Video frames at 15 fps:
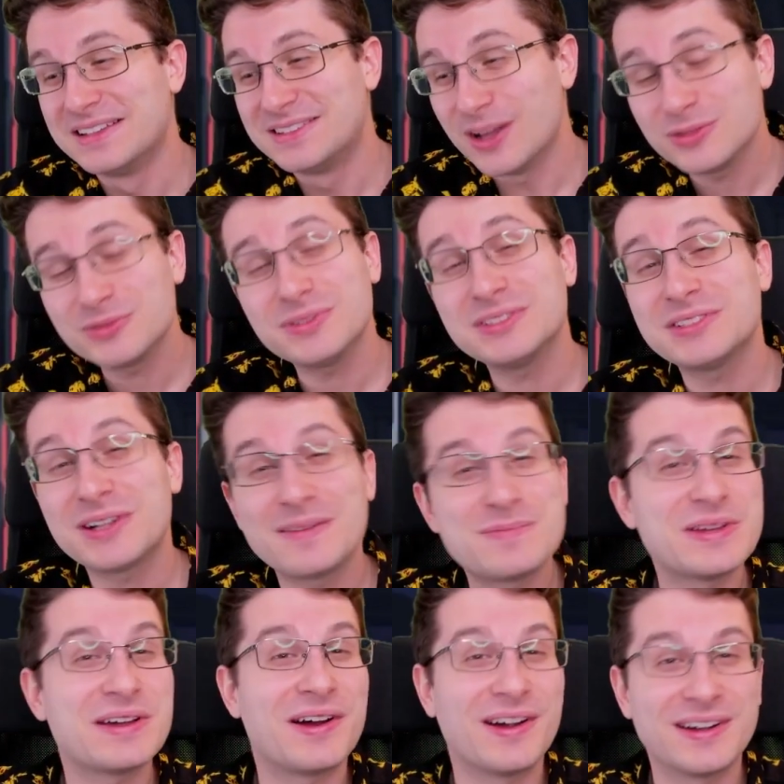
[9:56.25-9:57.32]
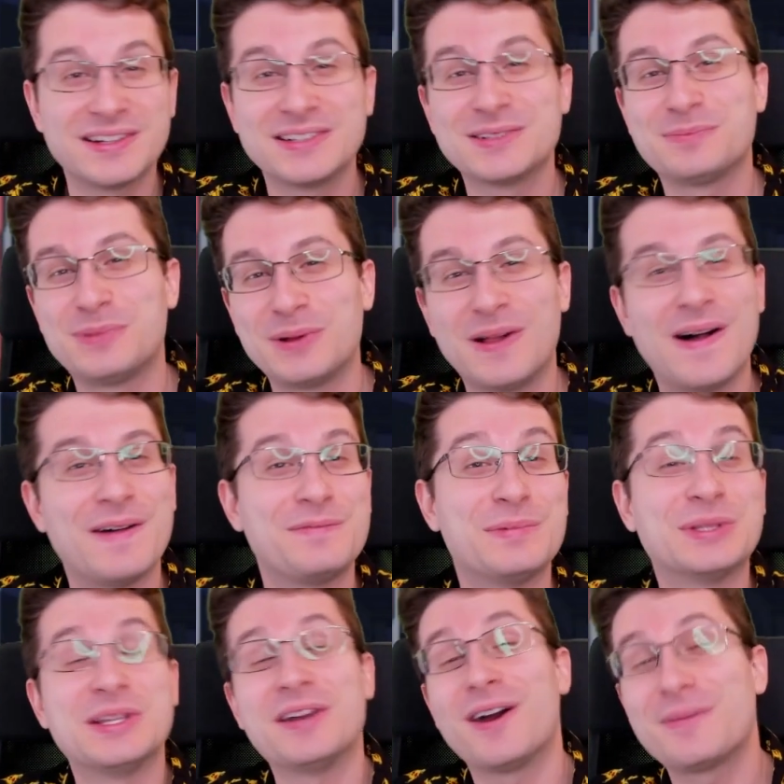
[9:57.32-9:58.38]
those ones are a bit harder to pull off,
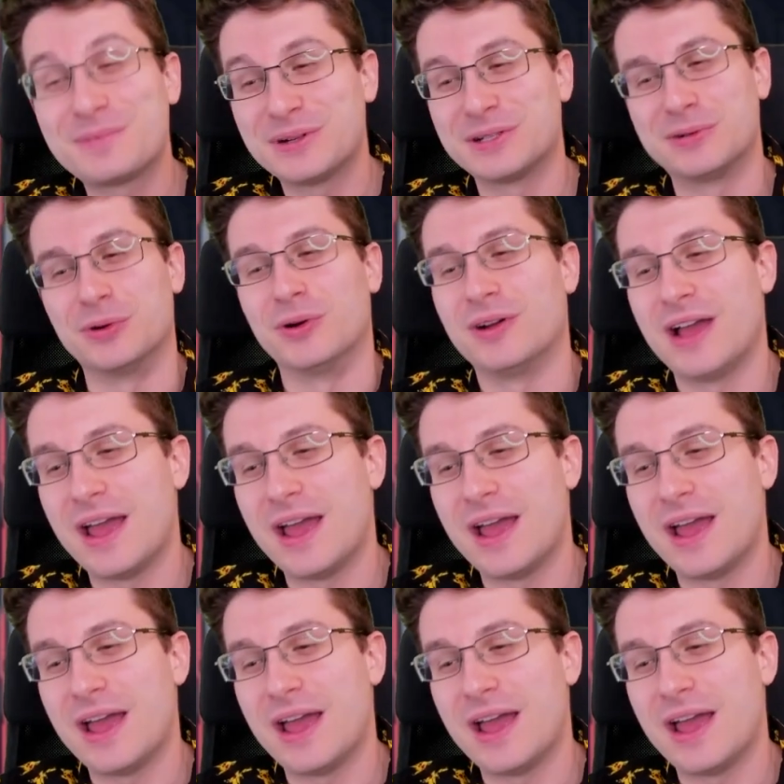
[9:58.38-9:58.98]
but they are pretty cool.